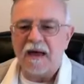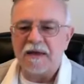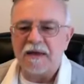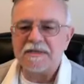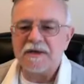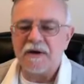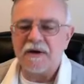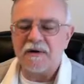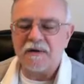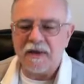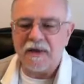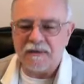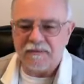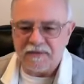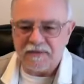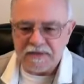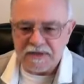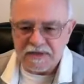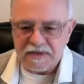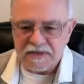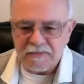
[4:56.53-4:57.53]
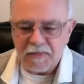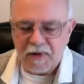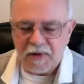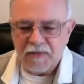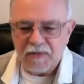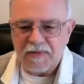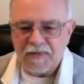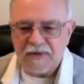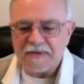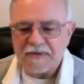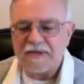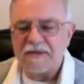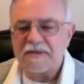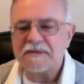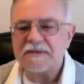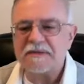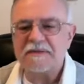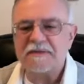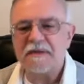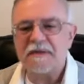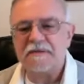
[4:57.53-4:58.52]
So if it's a small
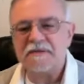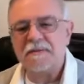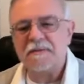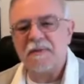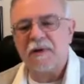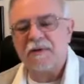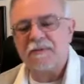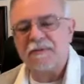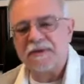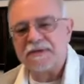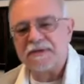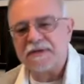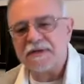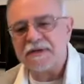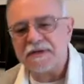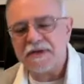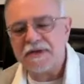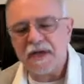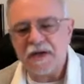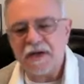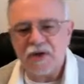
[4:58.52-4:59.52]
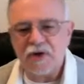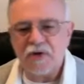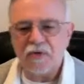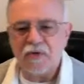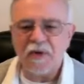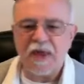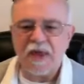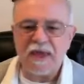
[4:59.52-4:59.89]
business, the small business can do